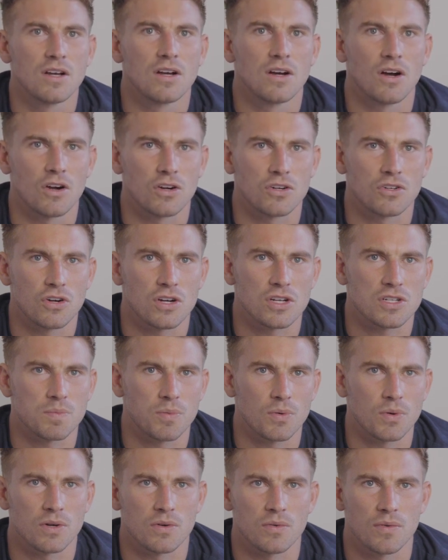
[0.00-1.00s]
our
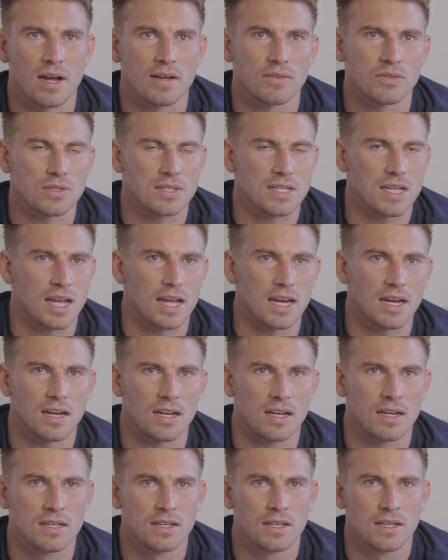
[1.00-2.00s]
cross-border rivals,
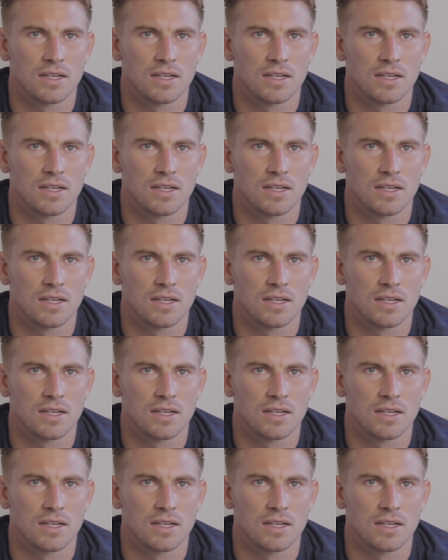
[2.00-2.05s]
Canada,